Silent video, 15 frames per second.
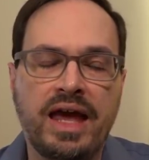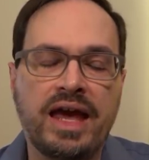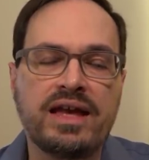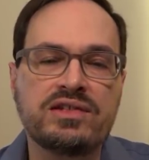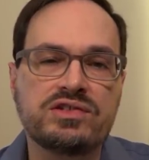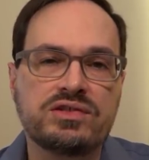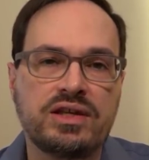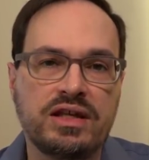
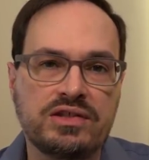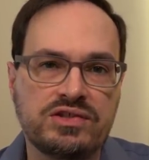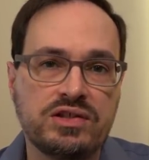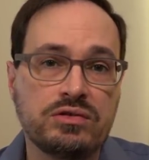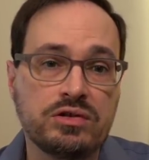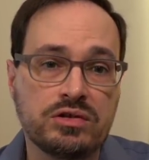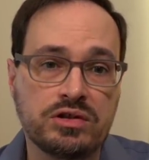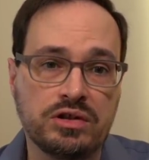as a
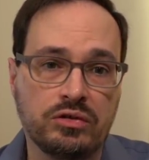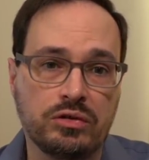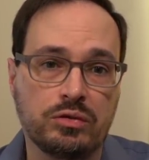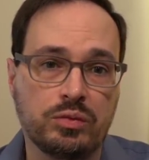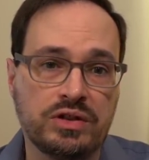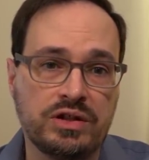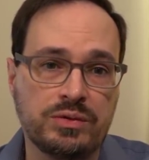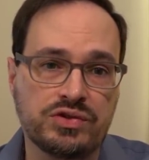serial killer
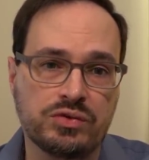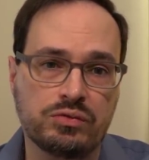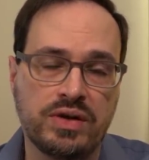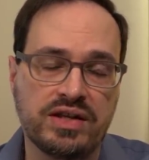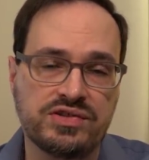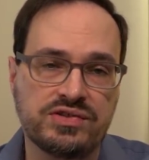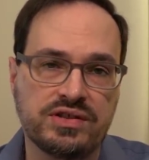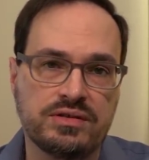when he was
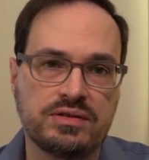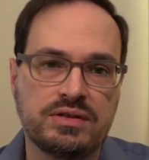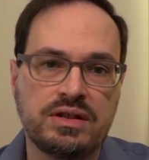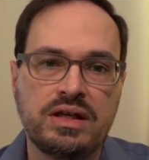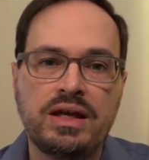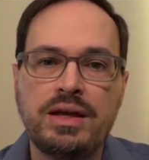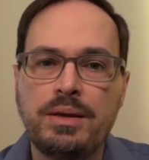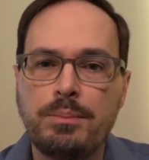arrested.
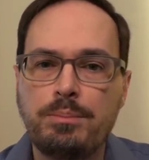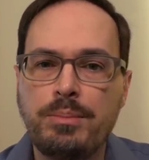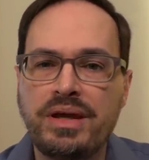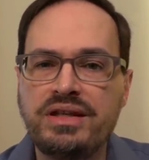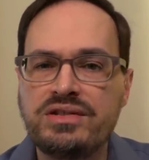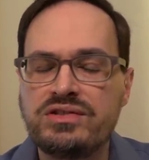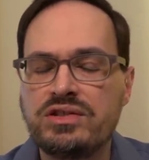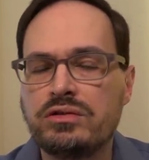
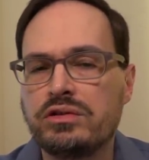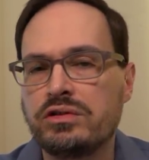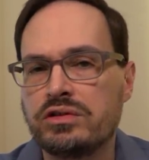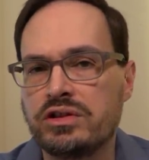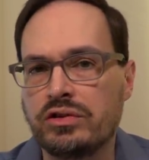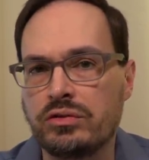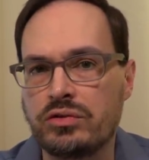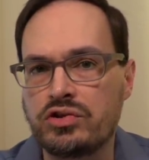Many serial
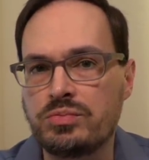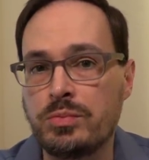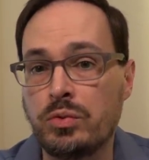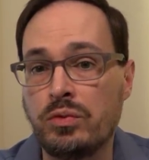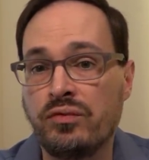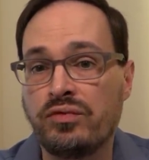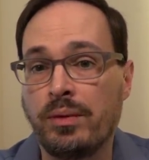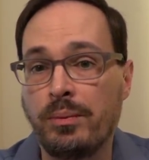killers
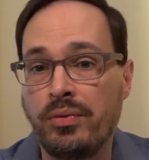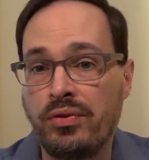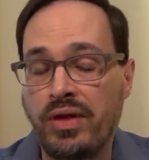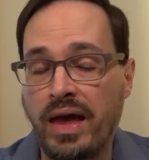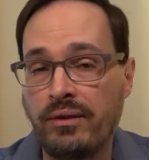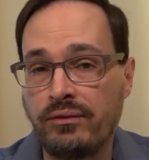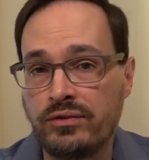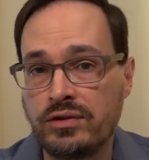move from
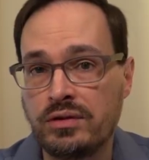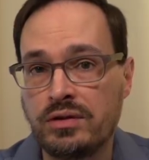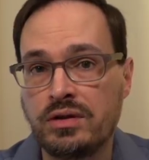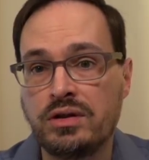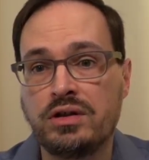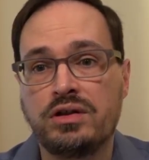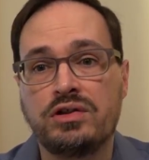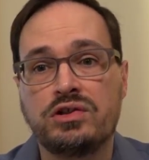theft
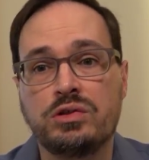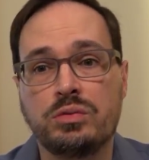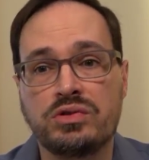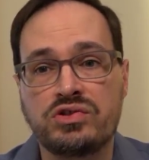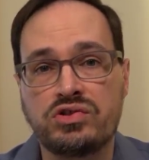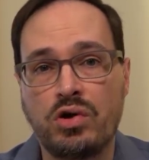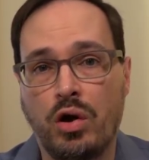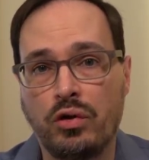to
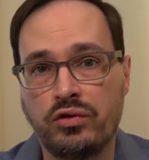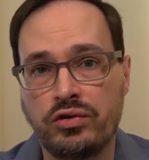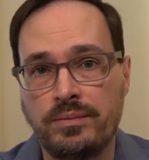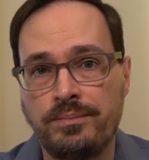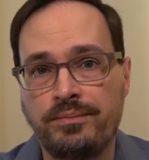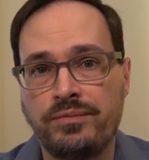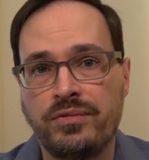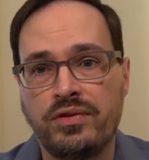assault,
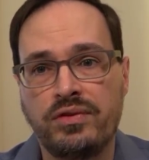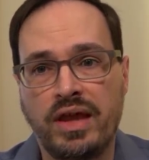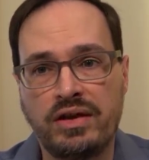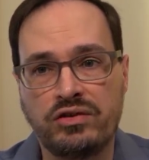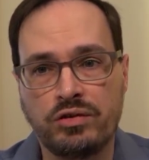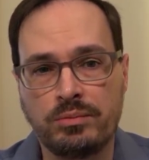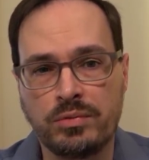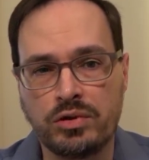
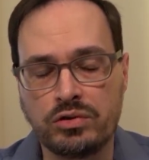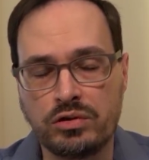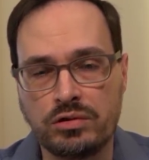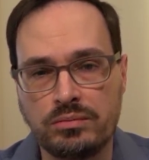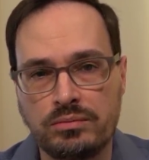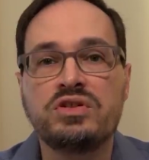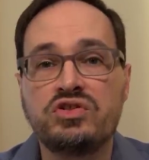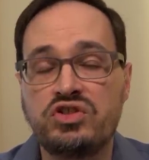then to murder.
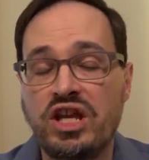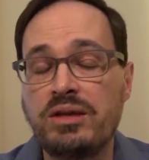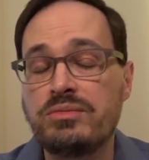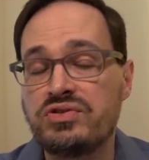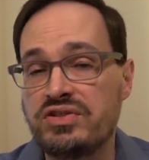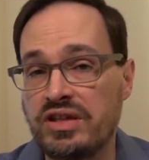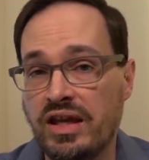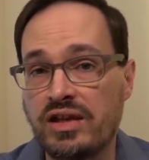
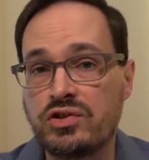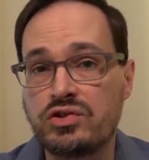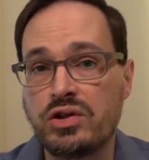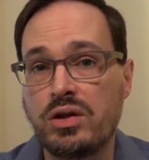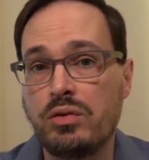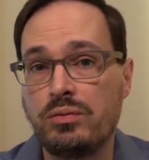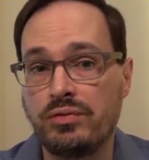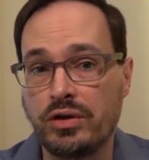James
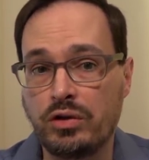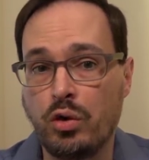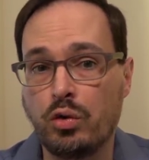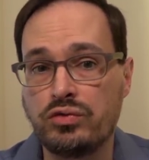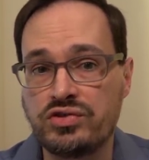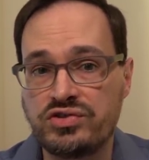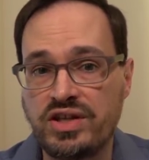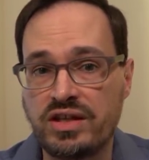DeAngelo, the
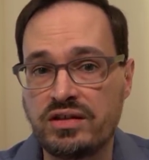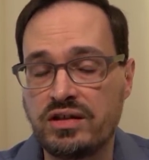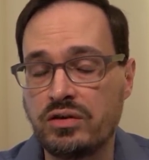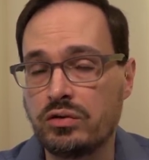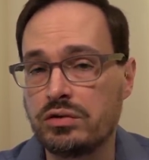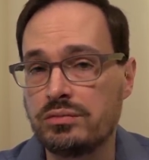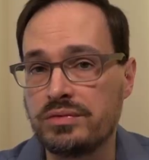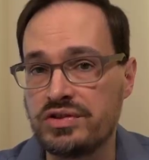Golden State
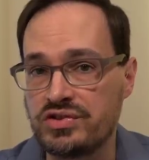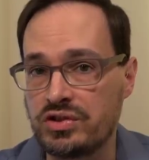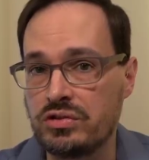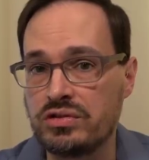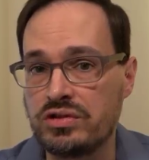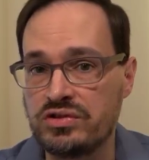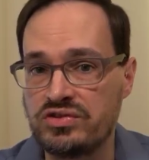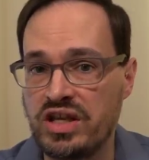Killer, is a
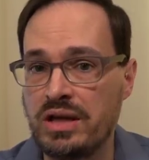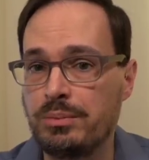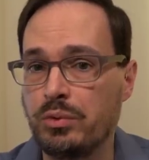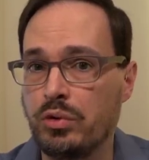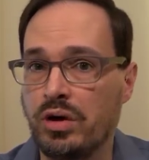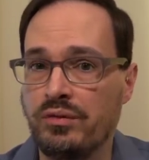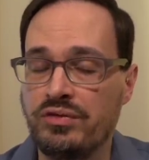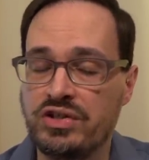good
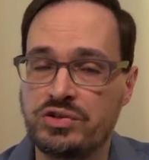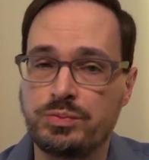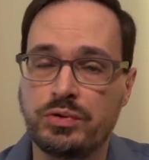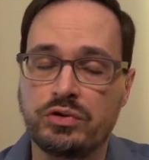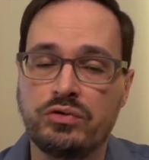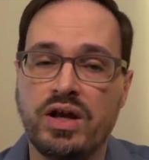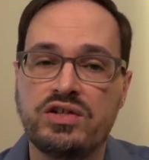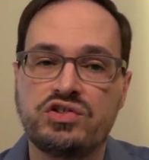example of this
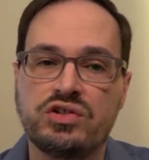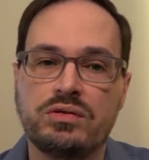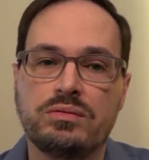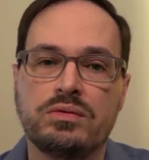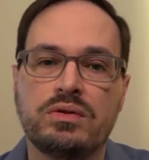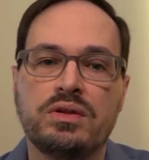progression.